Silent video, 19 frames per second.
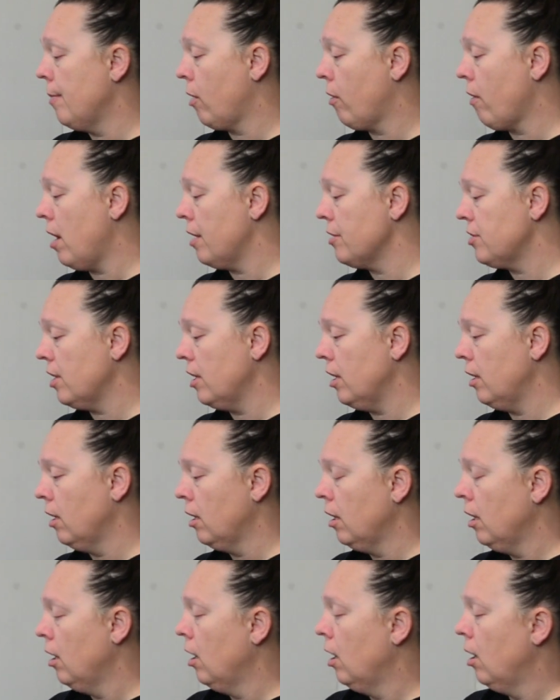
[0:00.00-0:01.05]
across it.
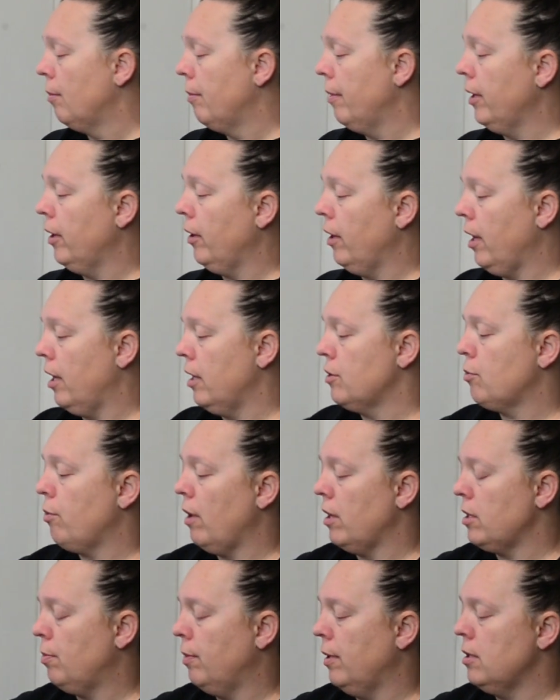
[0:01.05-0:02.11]
Bring you guys
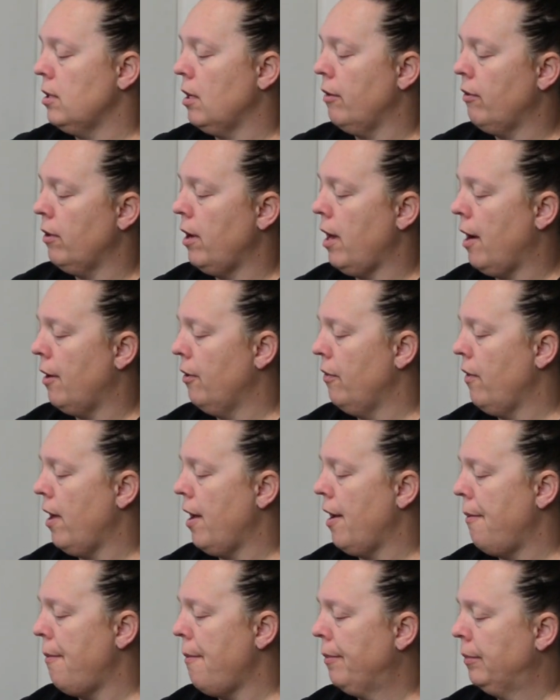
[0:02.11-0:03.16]
recipes every now and
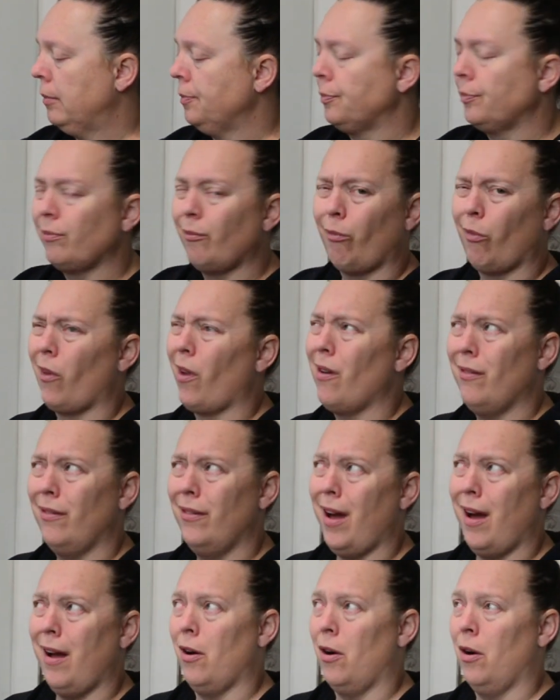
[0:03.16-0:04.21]
then.
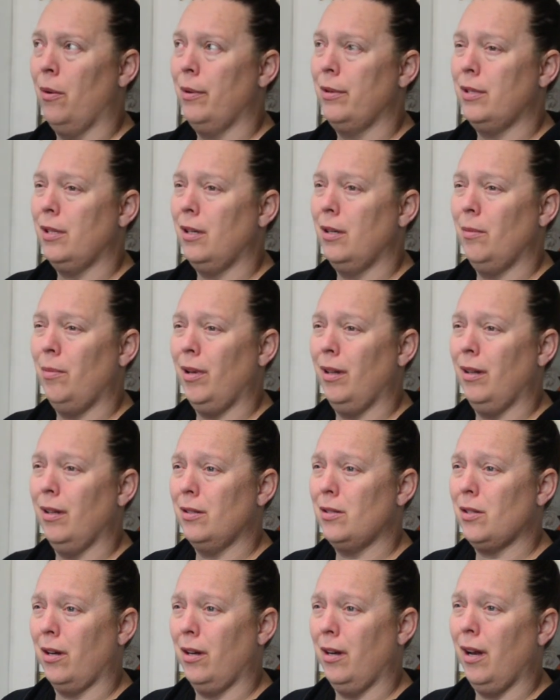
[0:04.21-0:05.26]
Not always gonna be
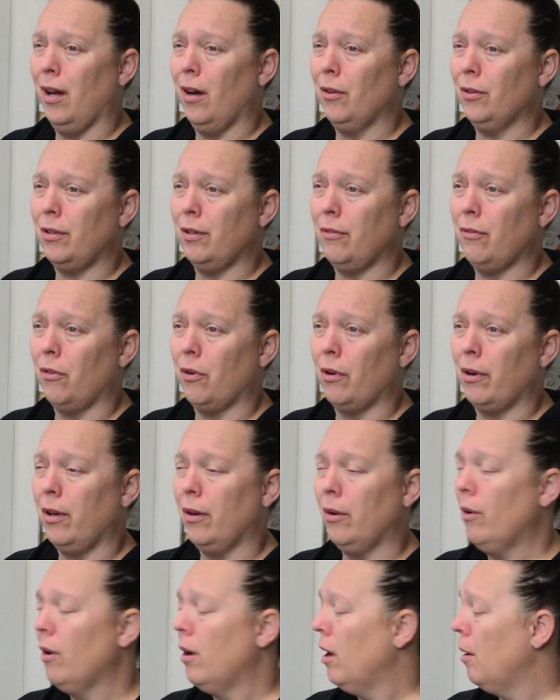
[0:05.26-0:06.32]
this unhealthy for
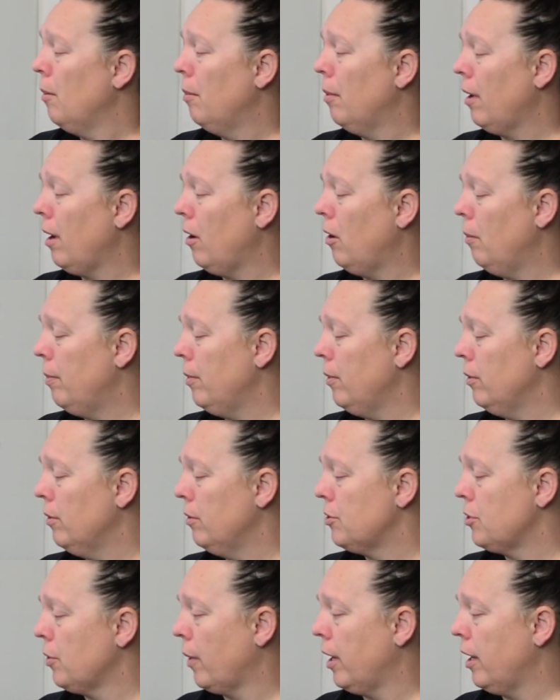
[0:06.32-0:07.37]
you, but I hope you
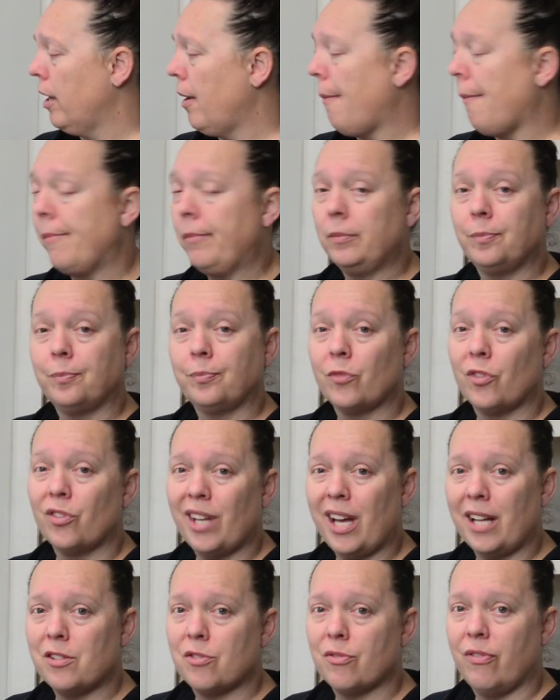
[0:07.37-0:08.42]
enjoyed it.
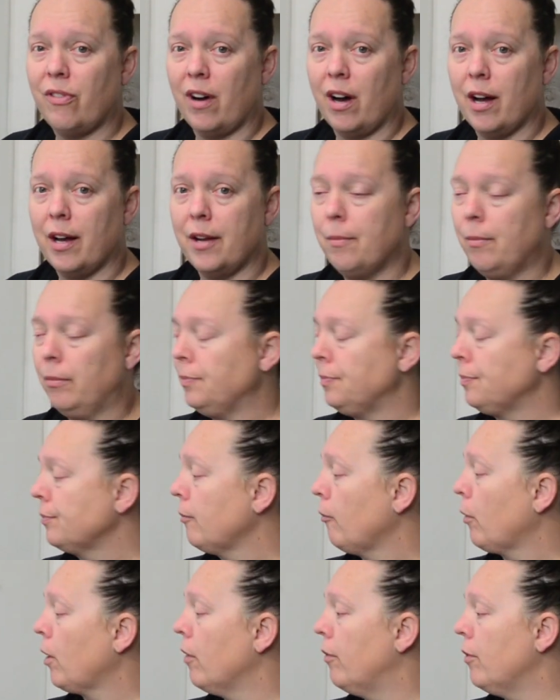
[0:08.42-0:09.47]
That's fun.
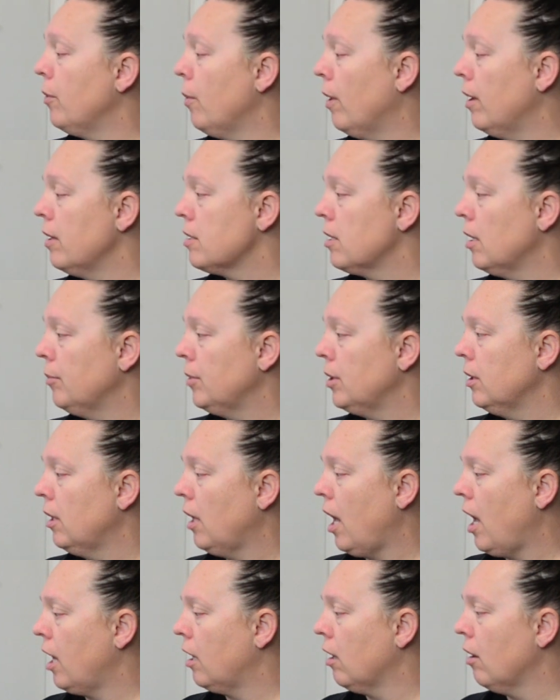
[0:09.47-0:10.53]
If you want something
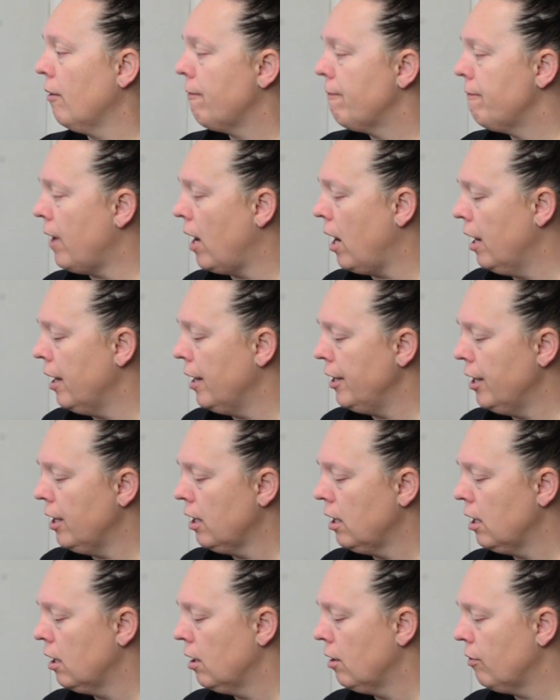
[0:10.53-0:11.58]
like
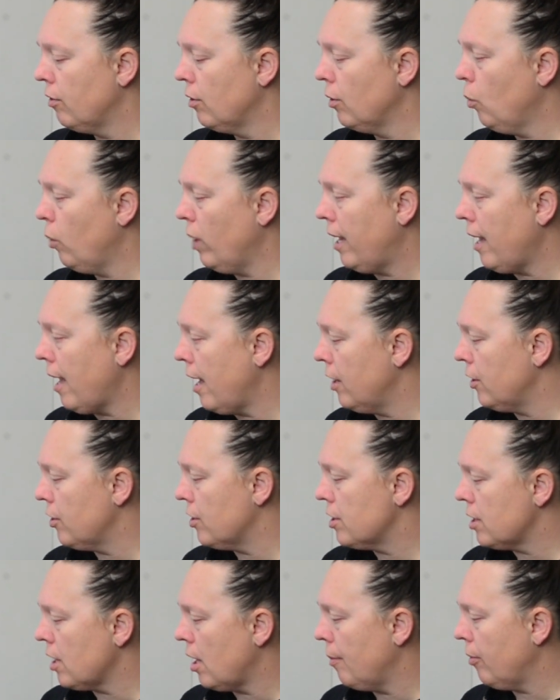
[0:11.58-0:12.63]
fun for the weekend or
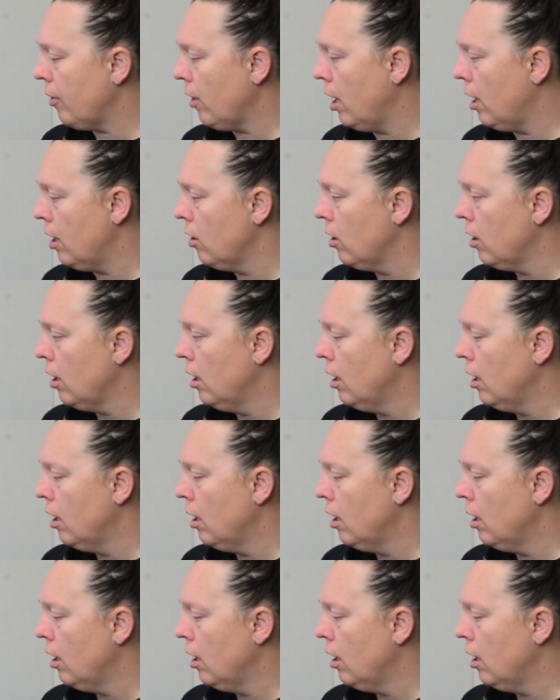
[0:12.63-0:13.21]
something,